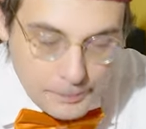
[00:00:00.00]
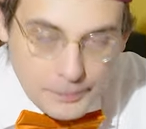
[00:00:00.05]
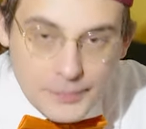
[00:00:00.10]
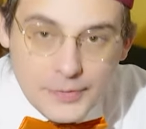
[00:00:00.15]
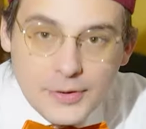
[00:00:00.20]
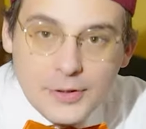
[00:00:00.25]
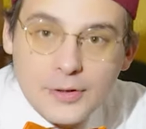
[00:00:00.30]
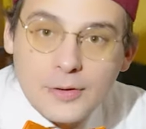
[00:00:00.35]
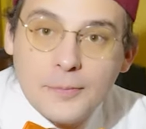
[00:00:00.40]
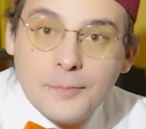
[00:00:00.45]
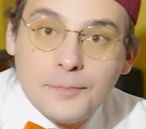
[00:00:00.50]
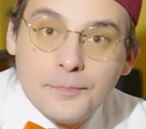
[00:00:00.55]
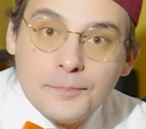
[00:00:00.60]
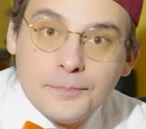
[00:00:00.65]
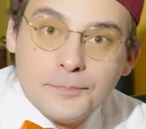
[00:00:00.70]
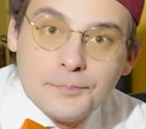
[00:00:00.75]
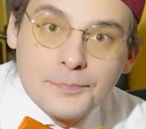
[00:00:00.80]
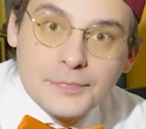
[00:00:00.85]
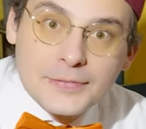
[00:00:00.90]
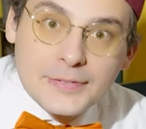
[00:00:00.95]

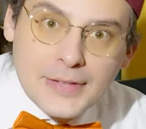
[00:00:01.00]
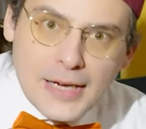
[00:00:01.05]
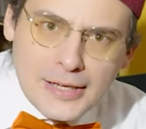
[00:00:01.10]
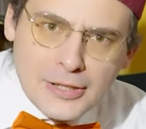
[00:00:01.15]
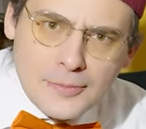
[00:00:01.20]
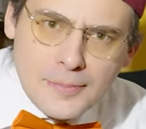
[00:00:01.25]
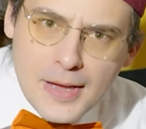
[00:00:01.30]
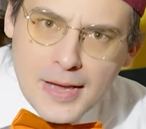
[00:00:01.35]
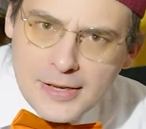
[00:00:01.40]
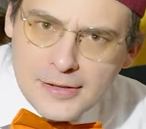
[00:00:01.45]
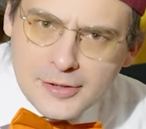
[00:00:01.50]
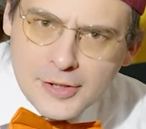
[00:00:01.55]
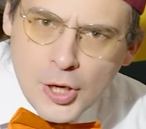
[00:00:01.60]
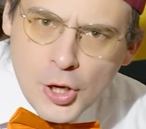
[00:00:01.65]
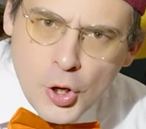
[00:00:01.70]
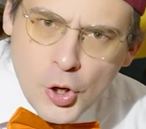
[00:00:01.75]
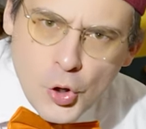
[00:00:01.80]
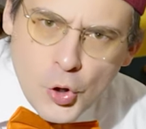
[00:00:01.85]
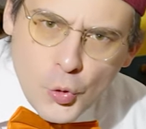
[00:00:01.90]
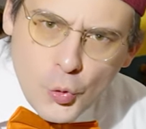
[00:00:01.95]
the tight bass
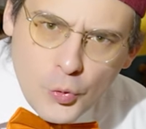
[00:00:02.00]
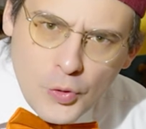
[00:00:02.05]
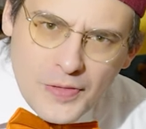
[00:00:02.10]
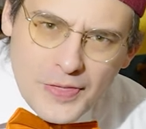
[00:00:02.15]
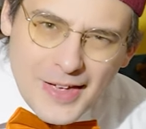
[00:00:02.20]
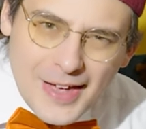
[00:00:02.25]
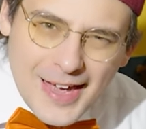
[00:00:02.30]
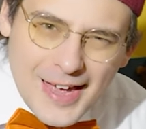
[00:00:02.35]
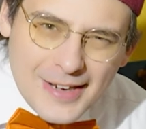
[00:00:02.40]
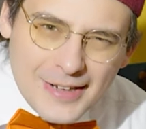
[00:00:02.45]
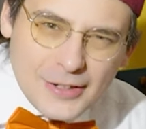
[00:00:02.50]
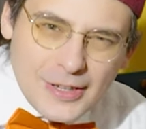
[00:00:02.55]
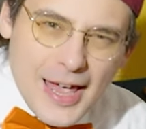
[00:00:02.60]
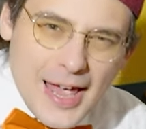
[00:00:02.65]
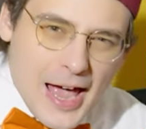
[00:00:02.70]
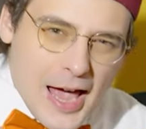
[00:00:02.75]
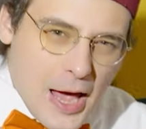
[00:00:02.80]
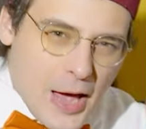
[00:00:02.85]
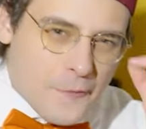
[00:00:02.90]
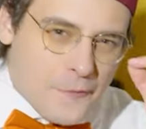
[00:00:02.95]
with a
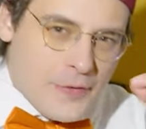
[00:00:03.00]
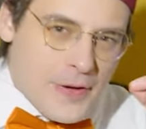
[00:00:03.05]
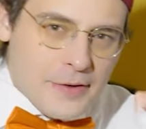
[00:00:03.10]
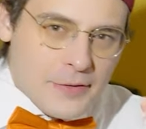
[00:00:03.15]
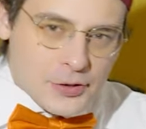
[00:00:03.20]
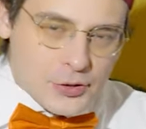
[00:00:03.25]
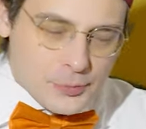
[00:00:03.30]
very